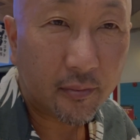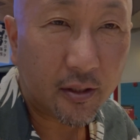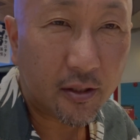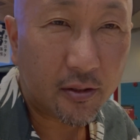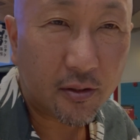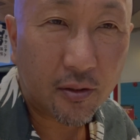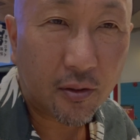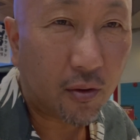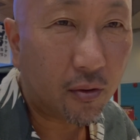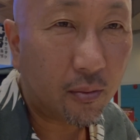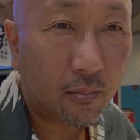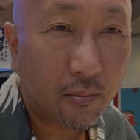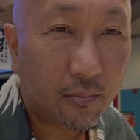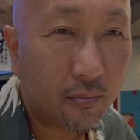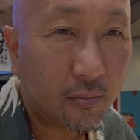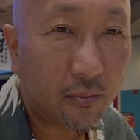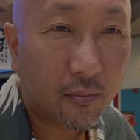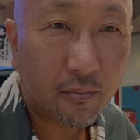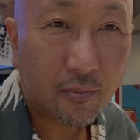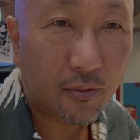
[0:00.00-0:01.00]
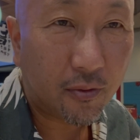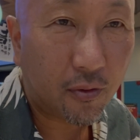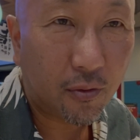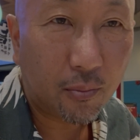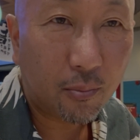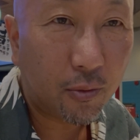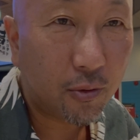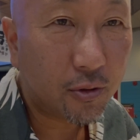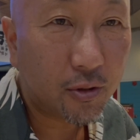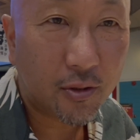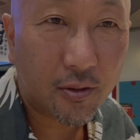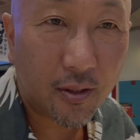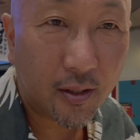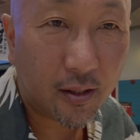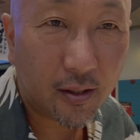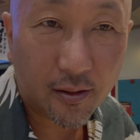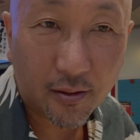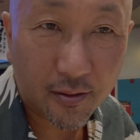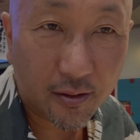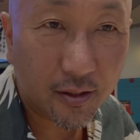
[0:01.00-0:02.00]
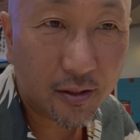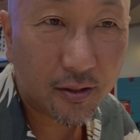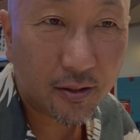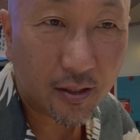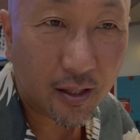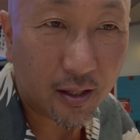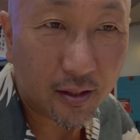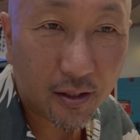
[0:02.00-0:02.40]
It's almost like this